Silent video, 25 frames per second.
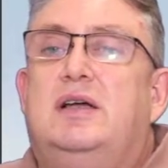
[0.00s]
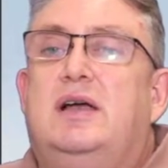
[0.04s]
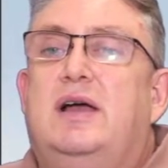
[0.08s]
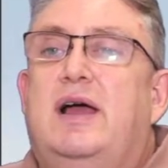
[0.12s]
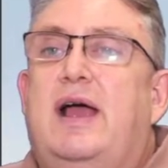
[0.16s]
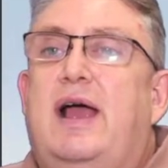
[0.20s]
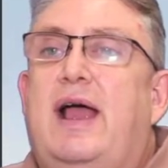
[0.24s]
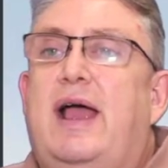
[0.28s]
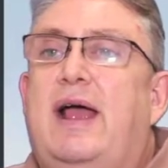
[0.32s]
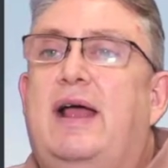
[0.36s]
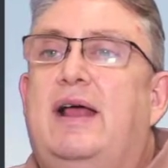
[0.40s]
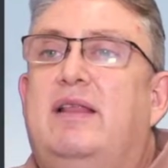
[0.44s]

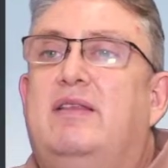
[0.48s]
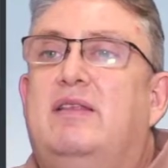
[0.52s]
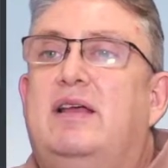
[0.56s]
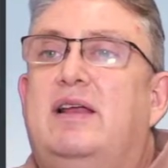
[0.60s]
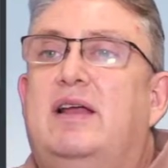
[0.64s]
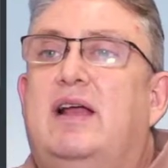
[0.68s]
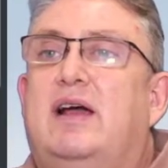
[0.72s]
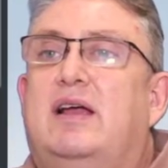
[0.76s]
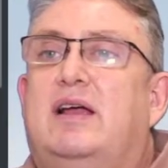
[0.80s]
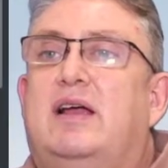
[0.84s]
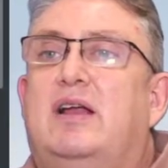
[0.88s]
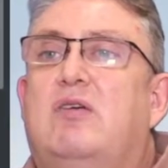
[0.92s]
and then
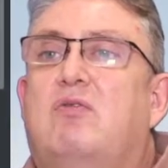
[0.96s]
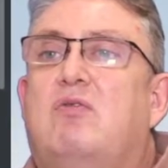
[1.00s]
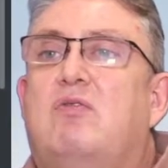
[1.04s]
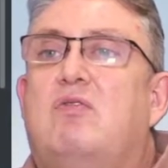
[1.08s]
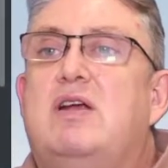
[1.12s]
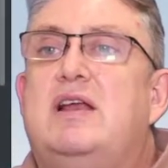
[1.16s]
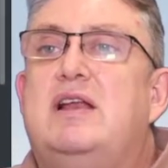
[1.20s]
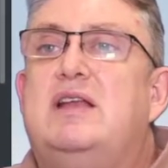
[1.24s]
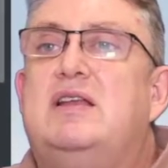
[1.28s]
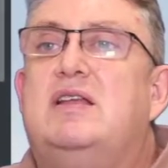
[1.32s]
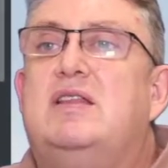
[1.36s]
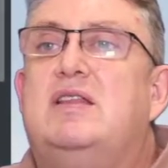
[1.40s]
I can
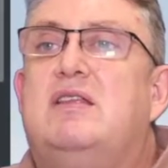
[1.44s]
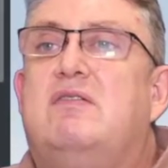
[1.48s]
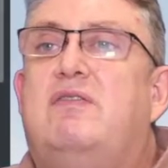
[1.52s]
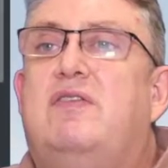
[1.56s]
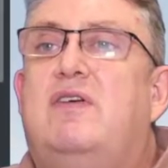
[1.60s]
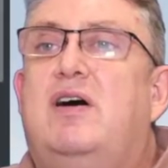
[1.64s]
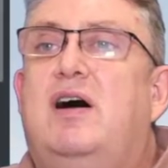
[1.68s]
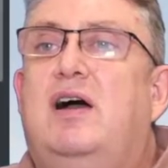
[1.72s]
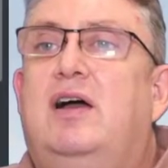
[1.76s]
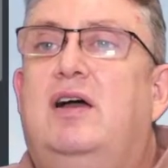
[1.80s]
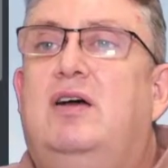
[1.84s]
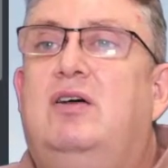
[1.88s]
render the
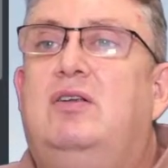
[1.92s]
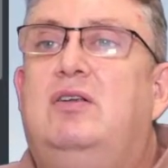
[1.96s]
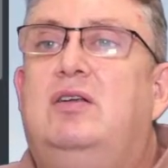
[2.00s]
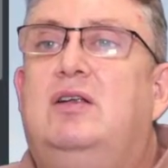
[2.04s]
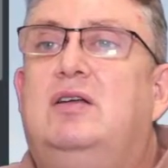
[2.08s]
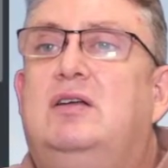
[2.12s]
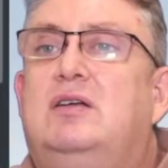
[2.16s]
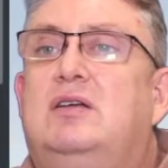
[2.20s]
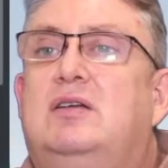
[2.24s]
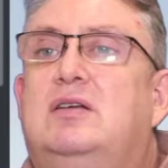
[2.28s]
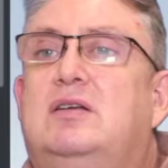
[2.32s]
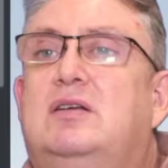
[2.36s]
file.
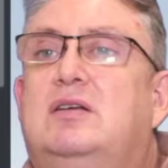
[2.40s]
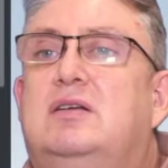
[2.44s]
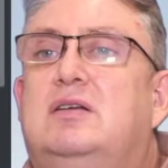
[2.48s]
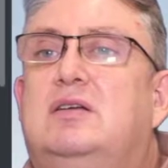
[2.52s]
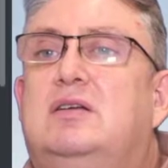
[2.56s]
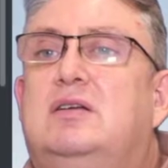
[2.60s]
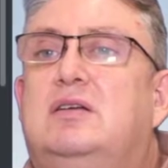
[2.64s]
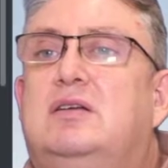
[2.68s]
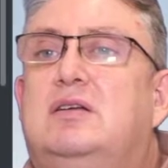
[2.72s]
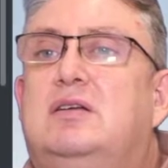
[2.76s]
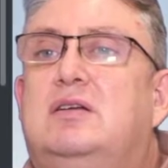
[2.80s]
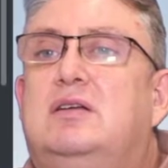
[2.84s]

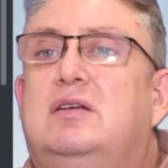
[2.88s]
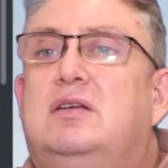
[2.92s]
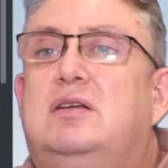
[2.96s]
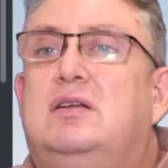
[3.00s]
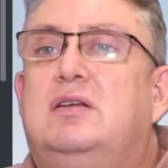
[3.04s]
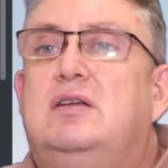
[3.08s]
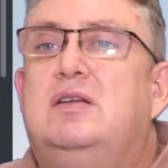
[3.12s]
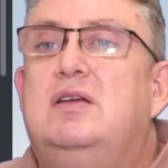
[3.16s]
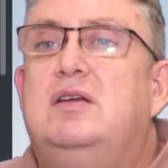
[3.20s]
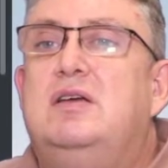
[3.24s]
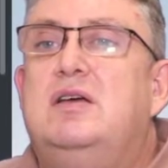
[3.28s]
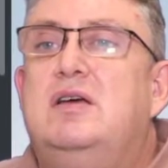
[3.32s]

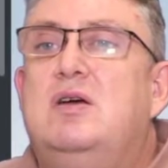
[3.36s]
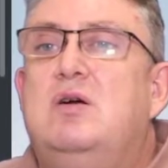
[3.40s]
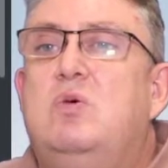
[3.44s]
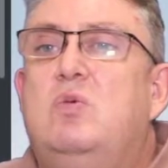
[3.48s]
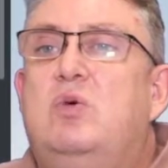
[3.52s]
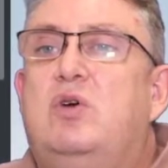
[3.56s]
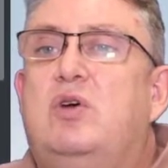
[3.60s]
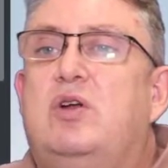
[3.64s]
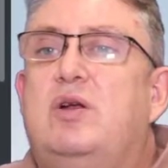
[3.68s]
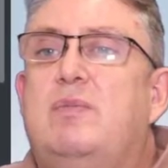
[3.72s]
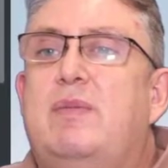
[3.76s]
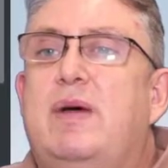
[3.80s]

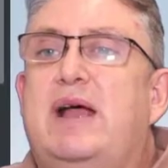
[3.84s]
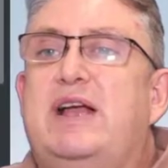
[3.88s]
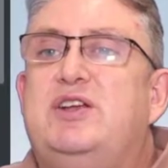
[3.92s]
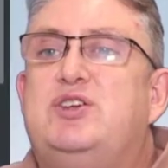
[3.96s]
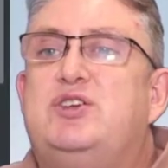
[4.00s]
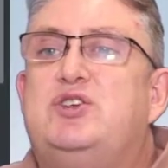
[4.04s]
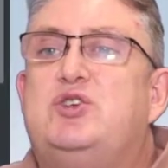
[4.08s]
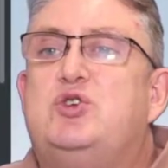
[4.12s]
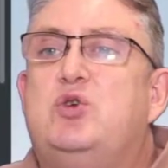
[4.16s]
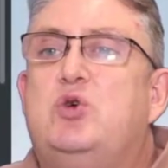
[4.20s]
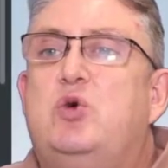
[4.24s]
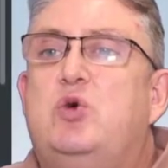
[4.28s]
We're going to make
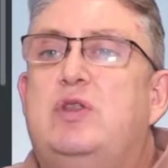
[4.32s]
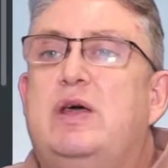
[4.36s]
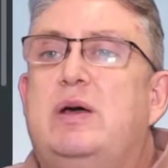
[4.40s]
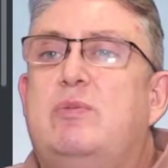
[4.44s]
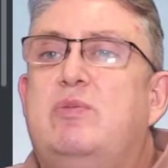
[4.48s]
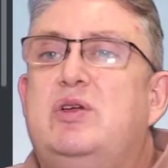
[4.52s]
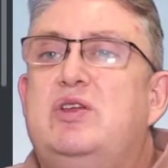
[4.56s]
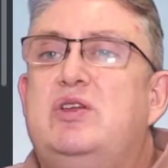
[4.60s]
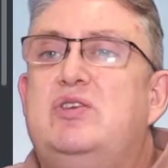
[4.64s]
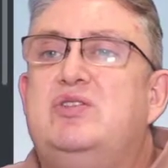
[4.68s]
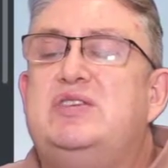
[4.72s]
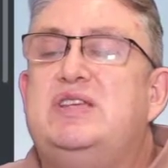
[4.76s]
sure that
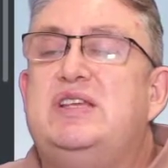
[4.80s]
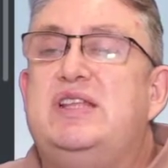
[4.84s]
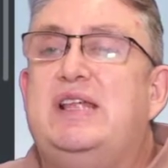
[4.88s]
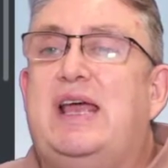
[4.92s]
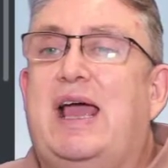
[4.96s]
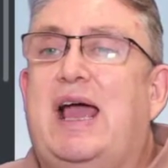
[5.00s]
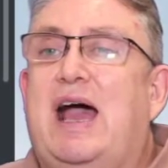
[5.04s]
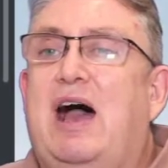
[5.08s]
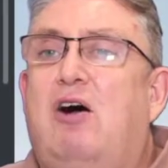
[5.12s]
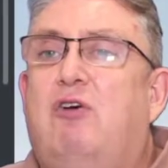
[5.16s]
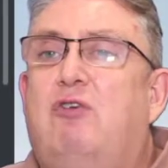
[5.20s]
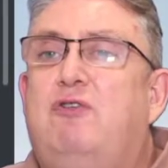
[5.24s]
we're using the
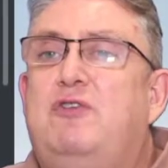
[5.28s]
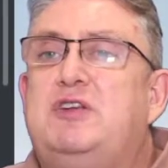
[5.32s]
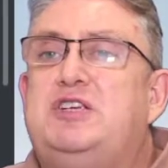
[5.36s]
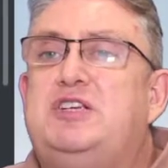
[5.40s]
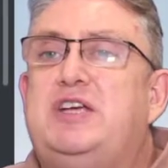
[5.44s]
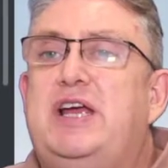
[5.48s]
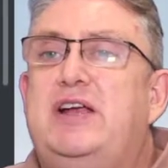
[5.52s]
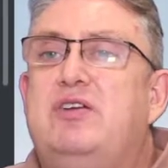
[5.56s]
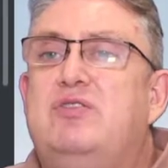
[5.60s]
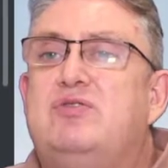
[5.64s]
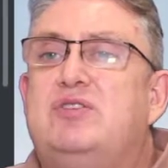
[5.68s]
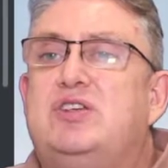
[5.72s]
alpha
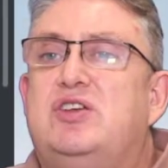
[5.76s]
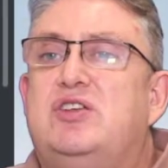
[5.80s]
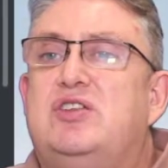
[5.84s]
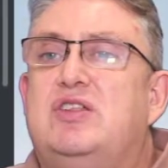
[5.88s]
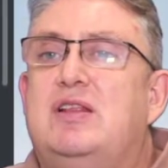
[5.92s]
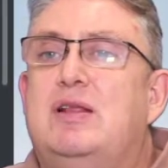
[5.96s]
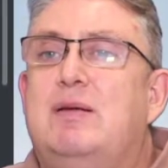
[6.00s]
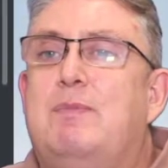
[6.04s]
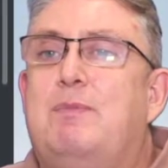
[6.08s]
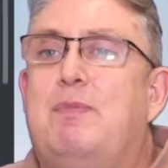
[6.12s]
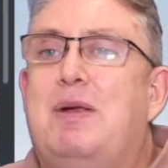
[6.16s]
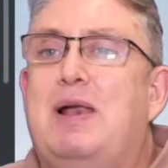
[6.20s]
channel so that
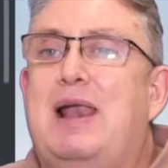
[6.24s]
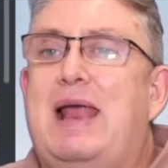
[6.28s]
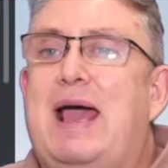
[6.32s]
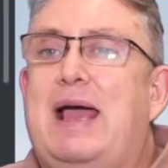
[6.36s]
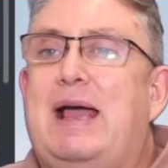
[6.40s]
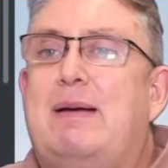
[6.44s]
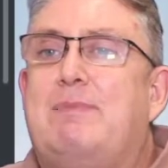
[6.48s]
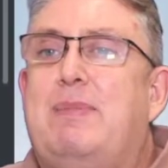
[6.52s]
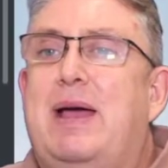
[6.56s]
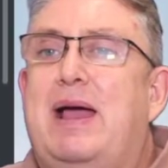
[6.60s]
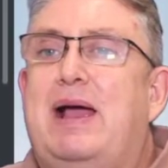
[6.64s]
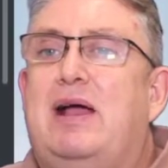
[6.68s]
the
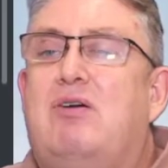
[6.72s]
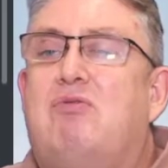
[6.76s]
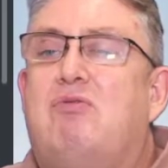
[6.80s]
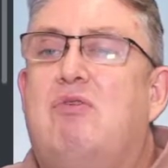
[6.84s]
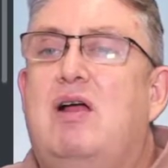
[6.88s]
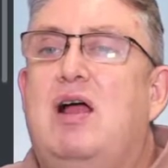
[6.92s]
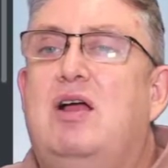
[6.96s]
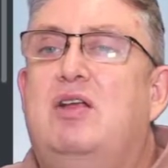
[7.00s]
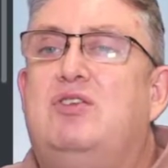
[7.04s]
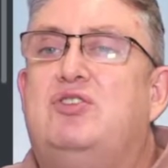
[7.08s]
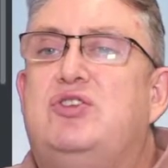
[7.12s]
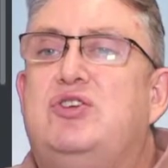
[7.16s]
black
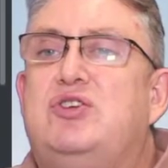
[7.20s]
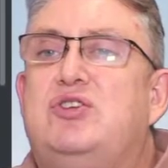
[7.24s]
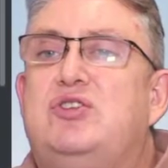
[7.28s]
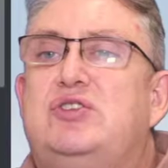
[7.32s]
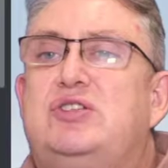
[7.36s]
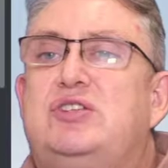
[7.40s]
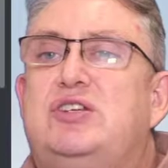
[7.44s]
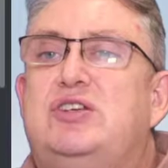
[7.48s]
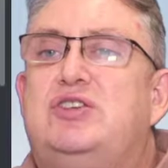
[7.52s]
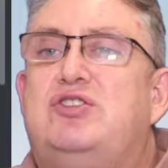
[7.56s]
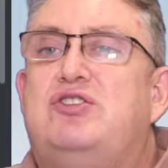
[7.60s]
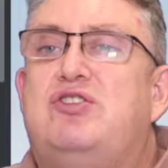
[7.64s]
background turns
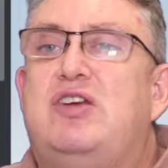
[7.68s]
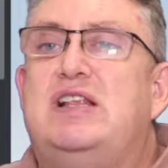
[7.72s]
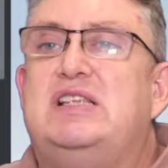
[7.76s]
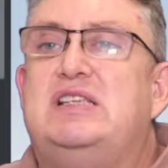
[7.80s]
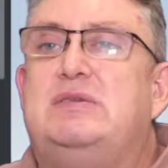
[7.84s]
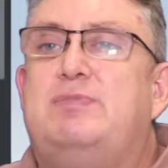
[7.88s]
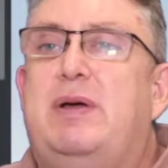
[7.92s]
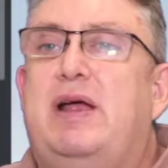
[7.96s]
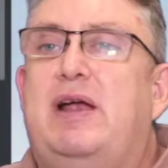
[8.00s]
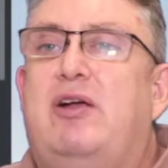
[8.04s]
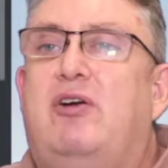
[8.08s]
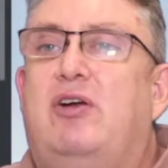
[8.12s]
to
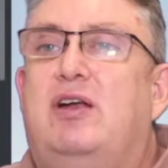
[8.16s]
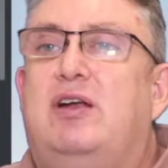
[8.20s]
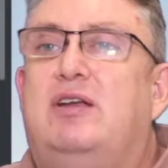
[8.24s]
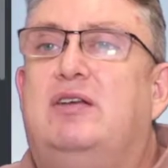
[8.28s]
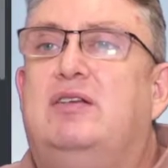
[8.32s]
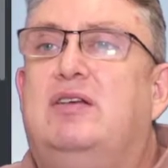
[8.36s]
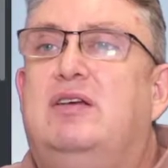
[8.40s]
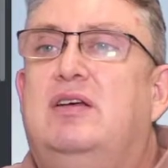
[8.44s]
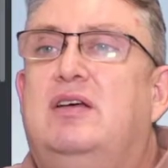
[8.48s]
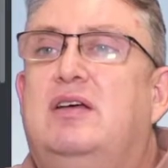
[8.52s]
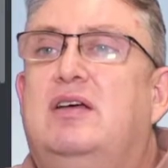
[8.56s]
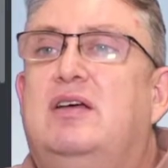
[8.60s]
transparent.
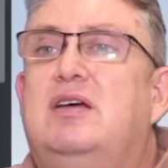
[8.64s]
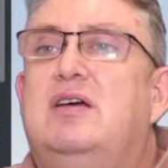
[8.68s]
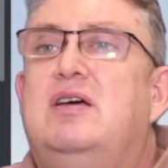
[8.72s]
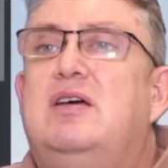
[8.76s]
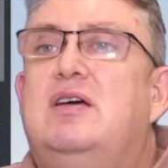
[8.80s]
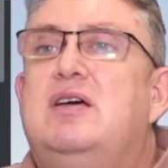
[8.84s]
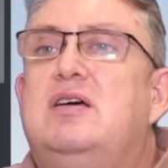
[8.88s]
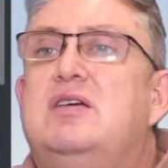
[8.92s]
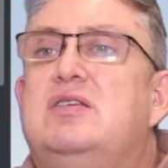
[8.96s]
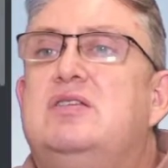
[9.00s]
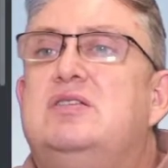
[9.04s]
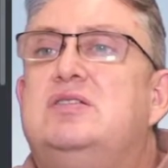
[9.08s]

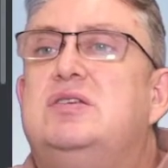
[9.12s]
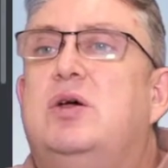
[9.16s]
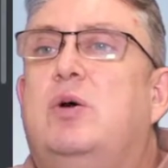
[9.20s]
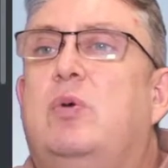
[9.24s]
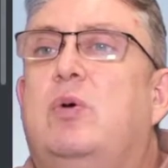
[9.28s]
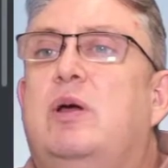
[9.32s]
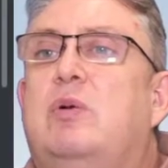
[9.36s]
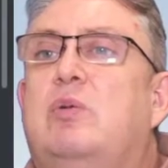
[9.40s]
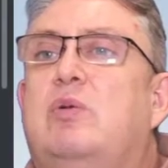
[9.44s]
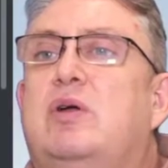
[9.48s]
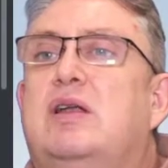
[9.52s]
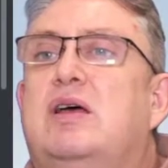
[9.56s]
So
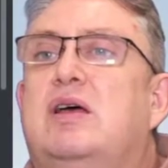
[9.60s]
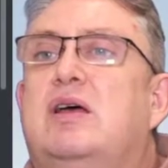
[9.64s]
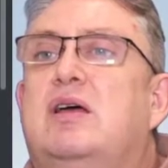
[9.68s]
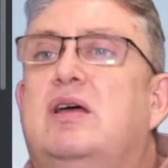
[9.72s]
we want to,